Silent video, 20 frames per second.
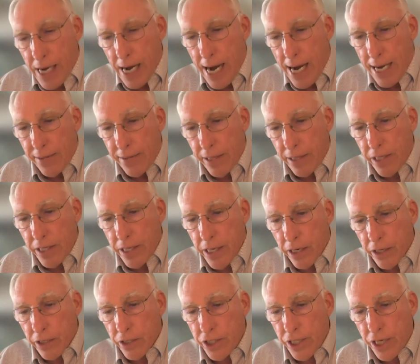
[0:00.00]
kind that the
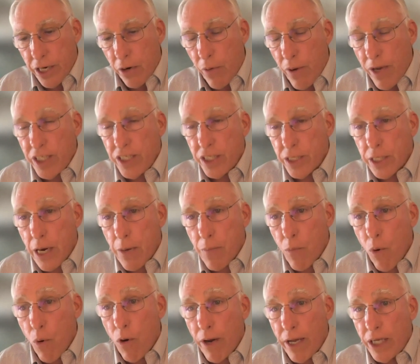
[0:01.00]
younger generations are
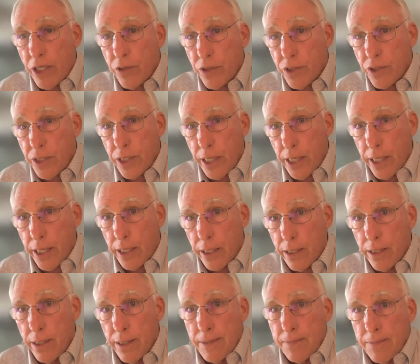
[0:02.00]
more interested
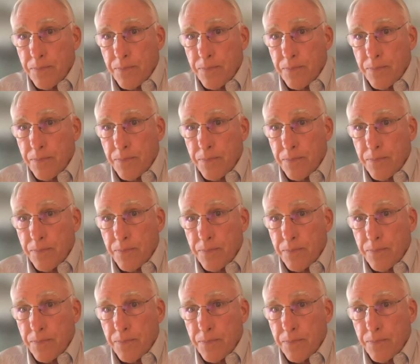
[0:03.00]
in,